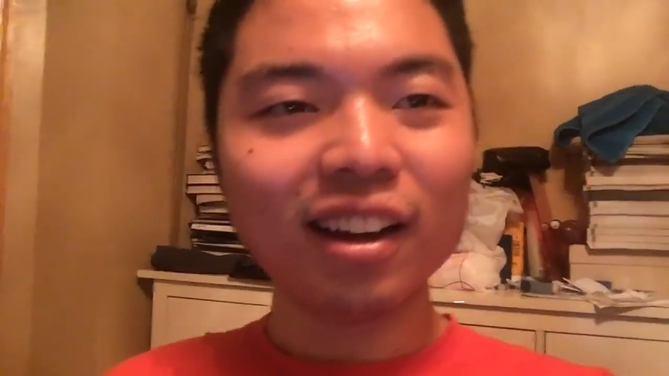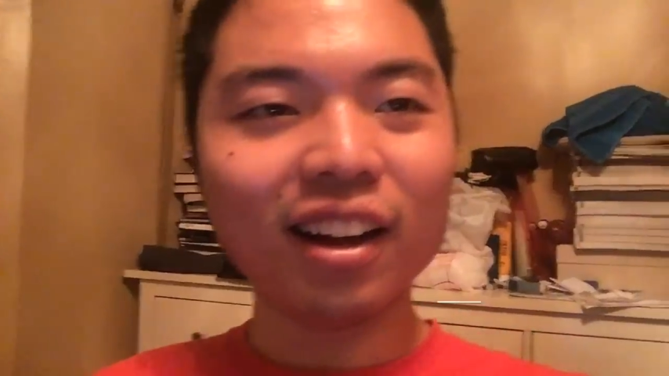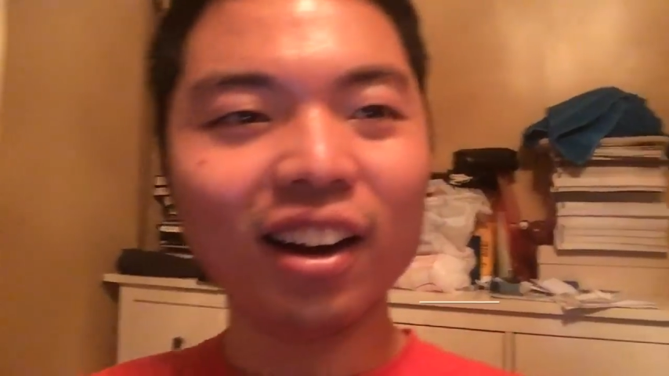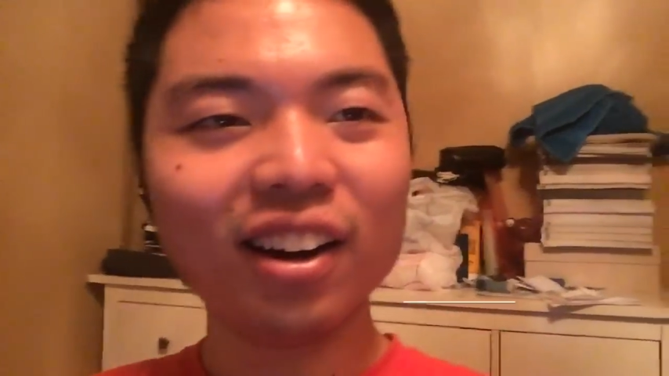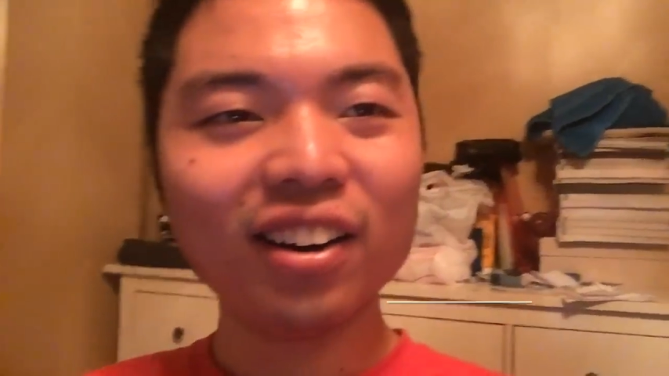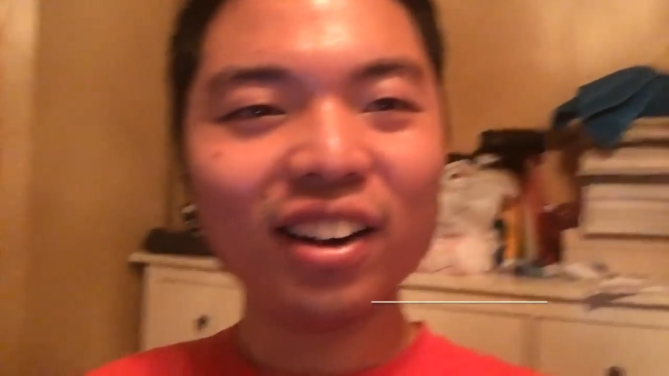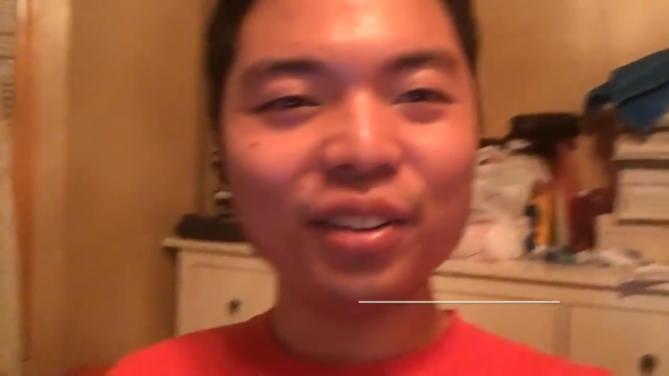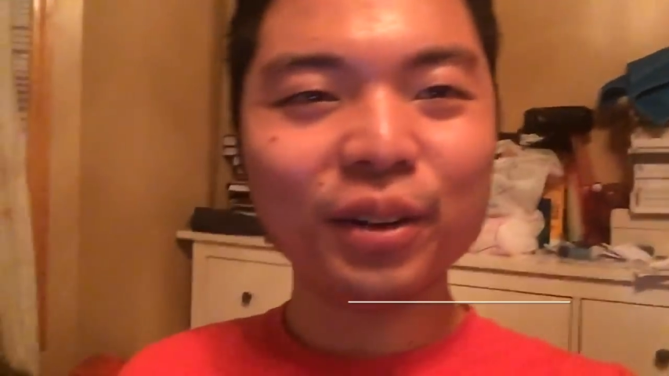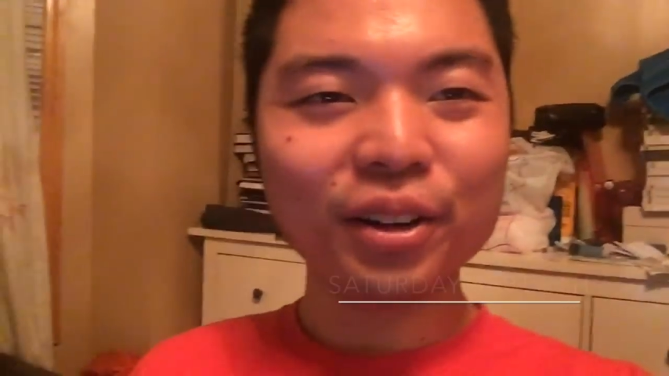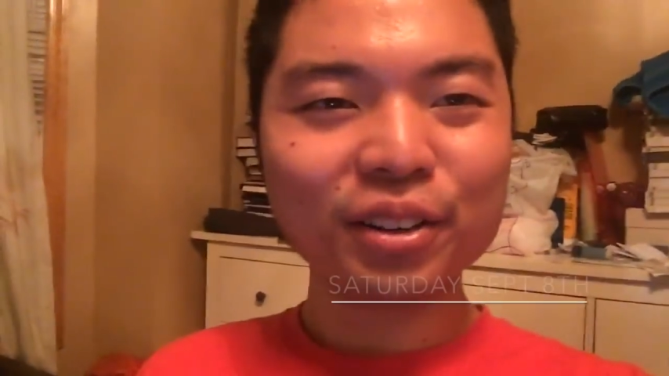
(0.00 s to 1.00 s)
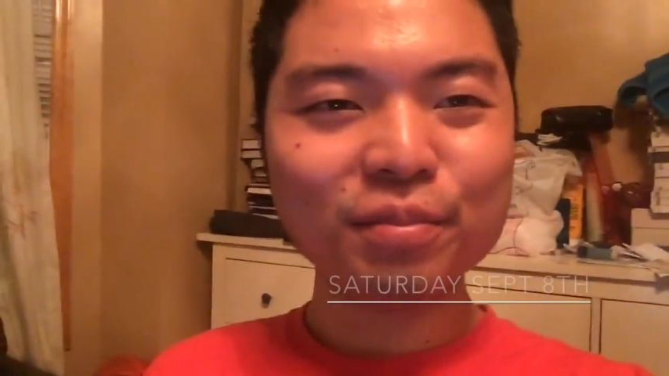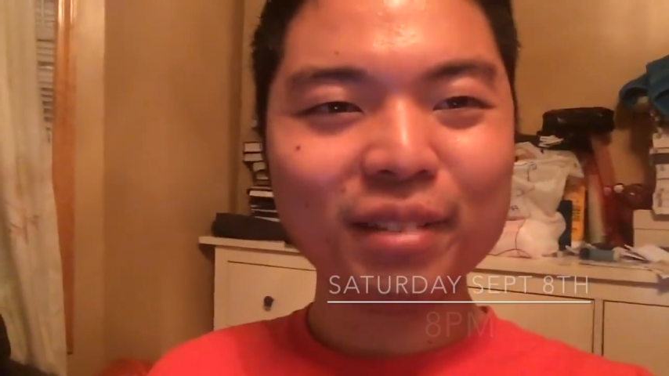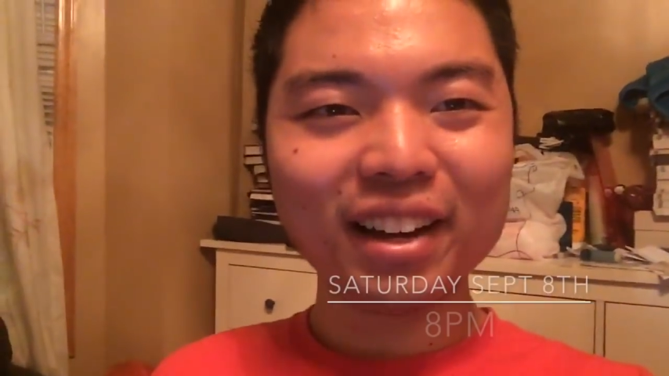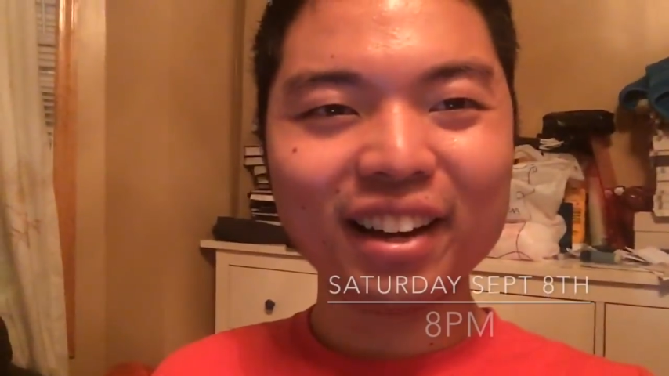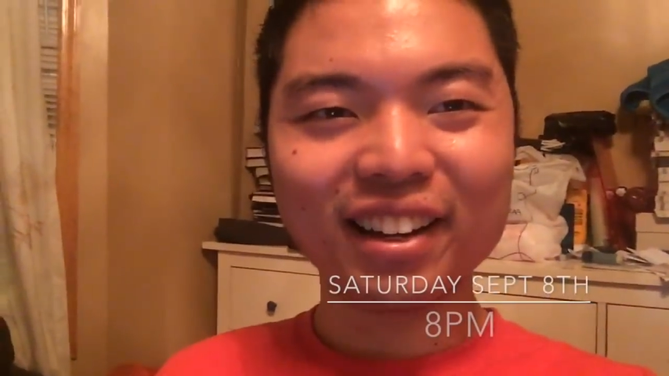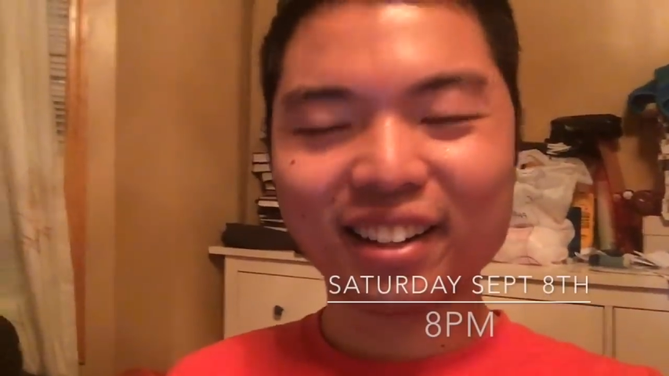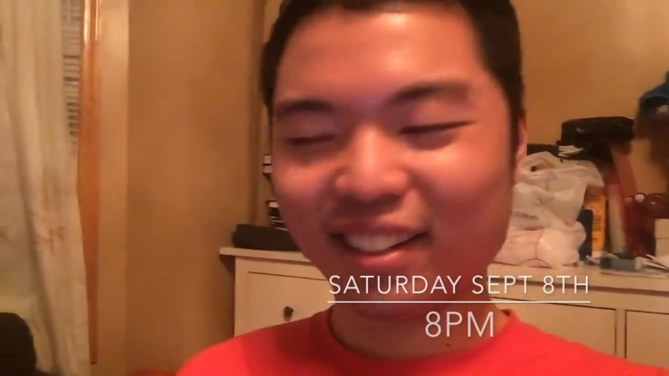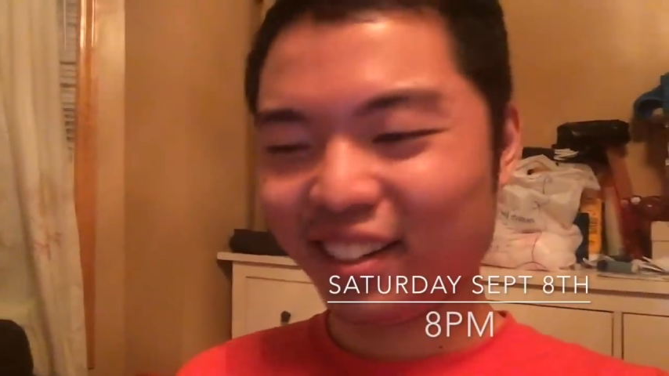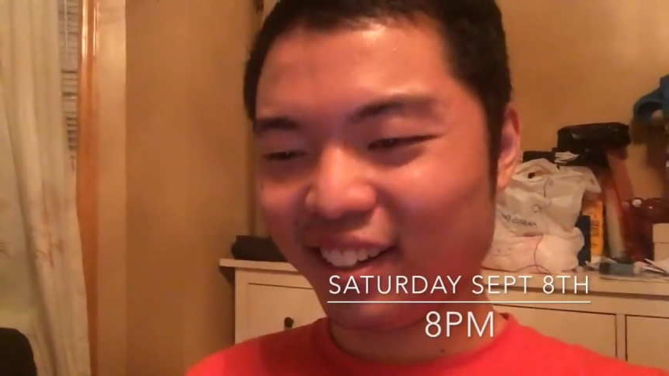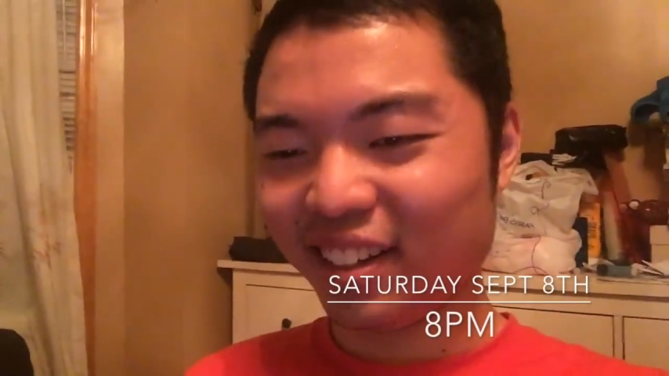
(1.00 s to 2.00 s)
Alright, welcome back.
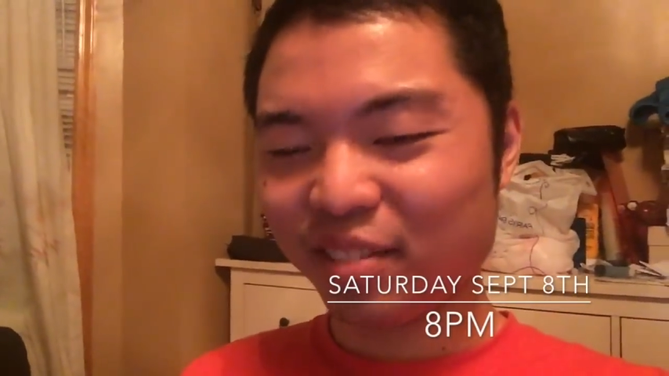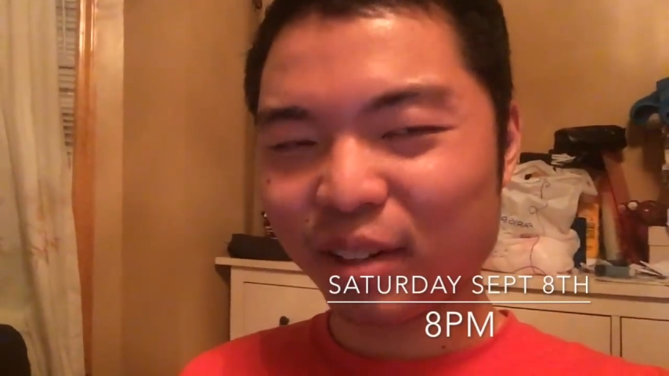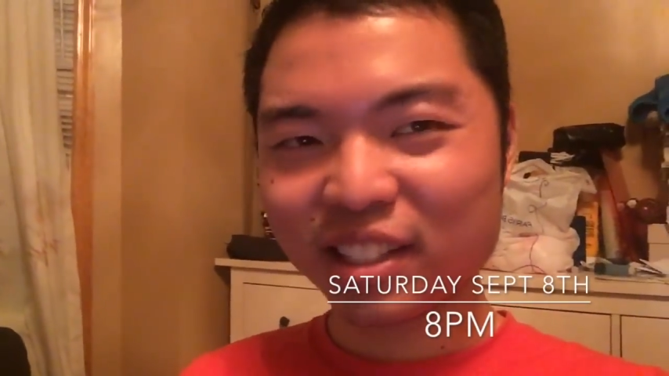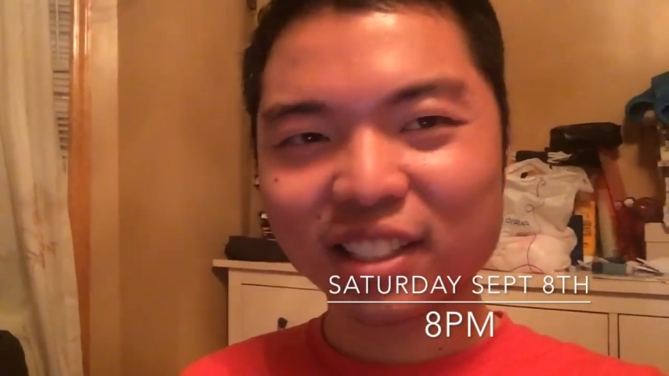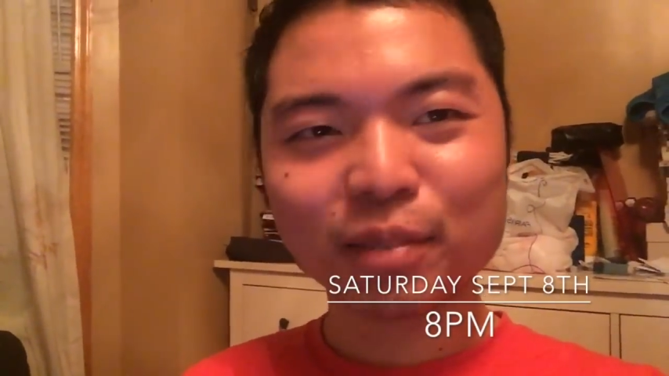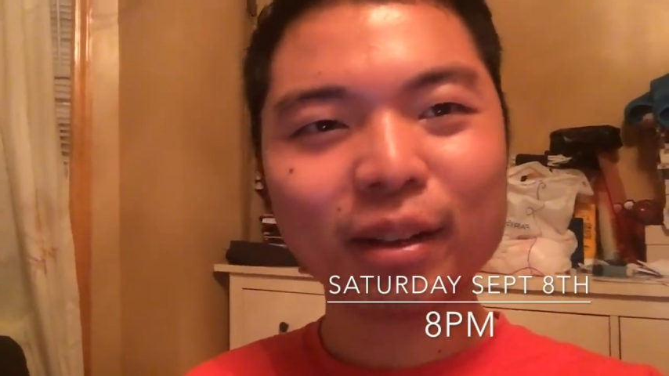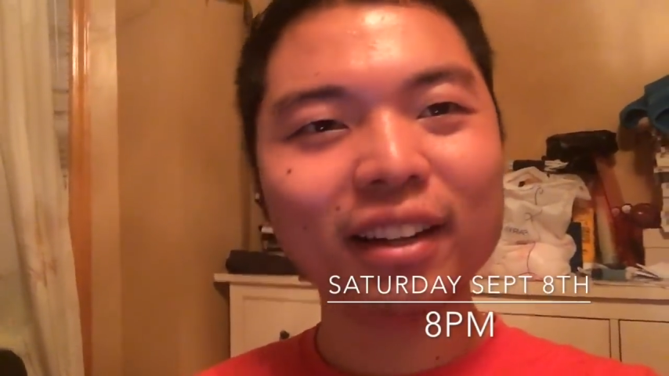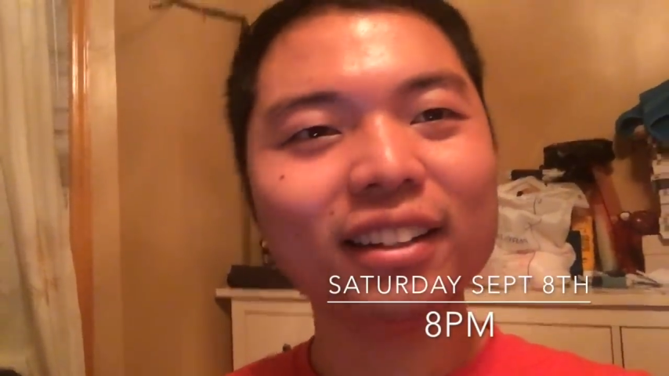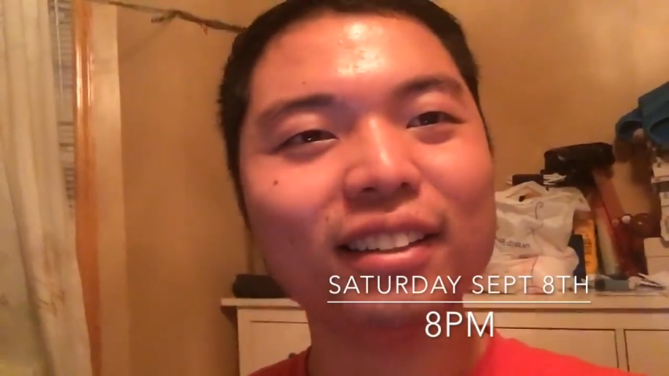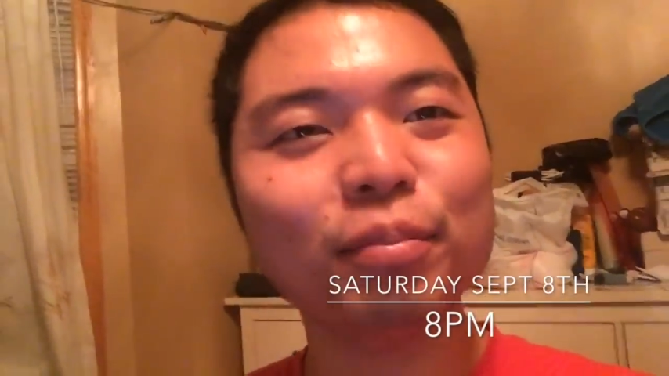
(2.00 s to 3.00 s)
I just spent